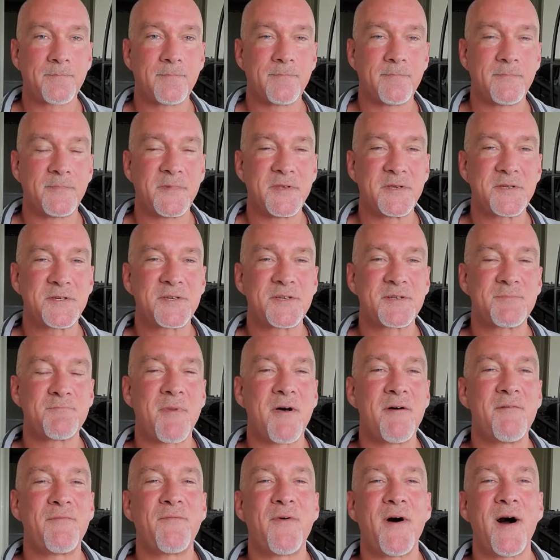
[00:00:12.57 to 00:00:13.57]
This is
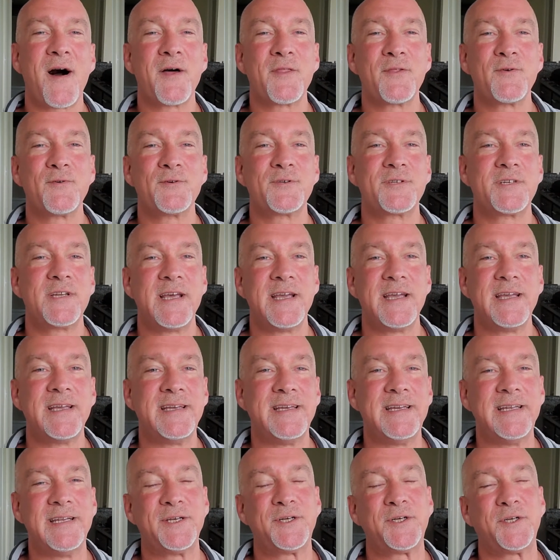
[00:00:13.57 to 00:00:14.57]
my Father's Day
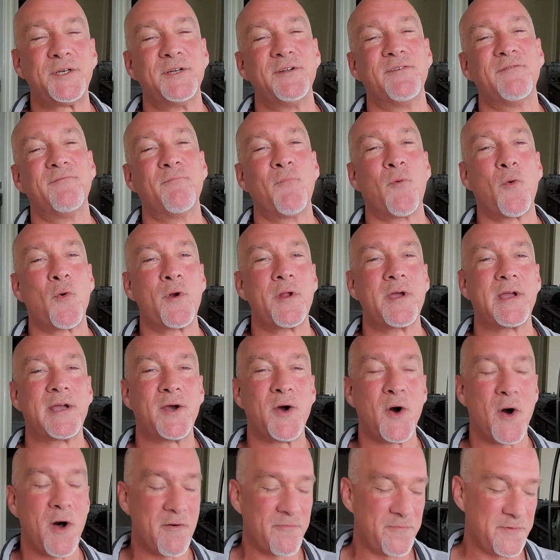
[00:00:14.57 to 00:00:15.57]
edition of Morning
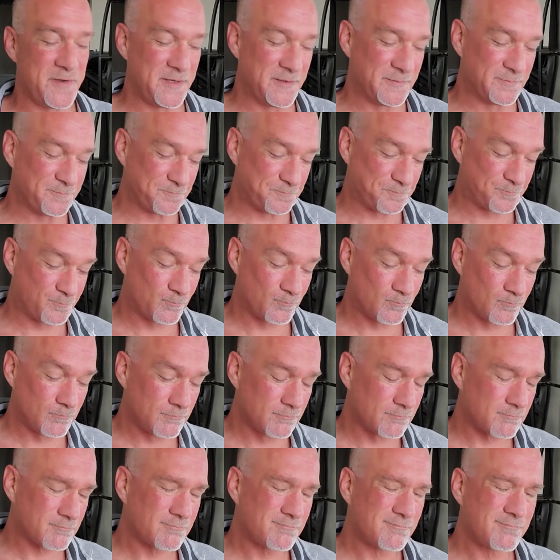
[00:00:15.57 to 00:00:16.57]
Coffee.
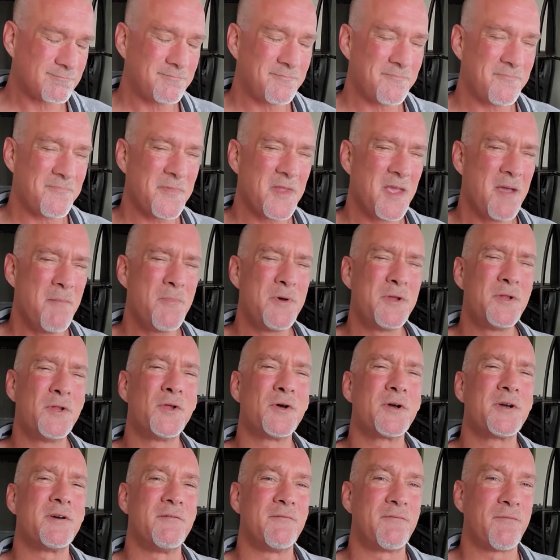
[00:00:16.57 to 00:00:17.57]
I've been
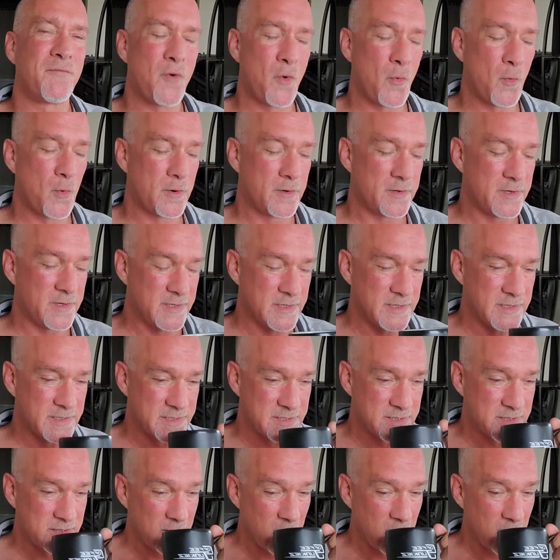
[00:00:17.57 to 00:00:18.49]
looking forward to this.